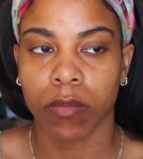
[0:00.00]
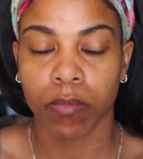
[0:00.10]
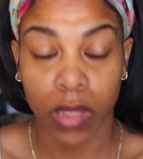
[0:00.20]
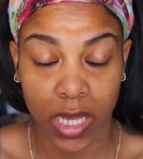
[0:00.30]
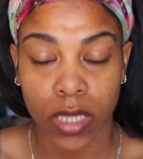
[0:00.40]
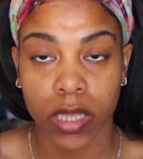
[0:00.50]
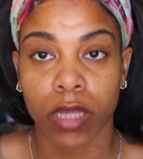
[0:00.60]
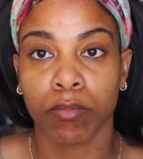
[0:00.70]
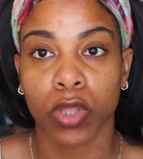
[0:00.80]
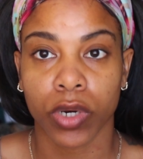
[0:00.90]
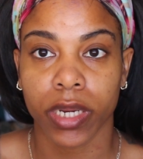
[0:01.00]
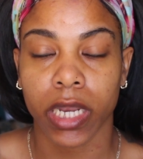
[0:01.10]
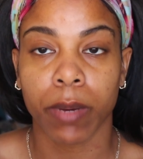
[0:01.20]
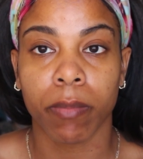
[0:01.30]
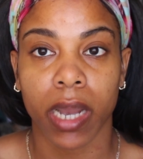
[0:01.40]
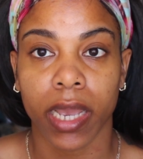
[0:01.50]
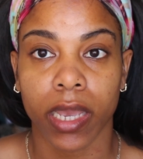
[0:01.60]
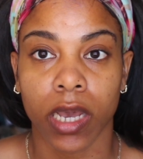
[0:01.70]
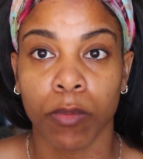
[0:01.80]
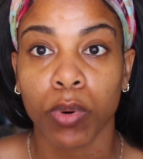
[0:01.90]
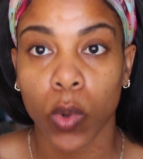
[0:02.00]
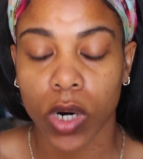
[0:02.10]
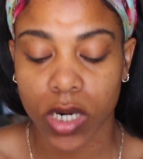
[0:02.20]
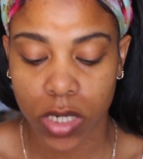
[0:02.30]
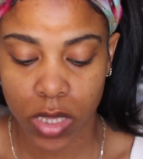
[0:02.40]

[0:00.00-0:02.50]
place and blurring my pores.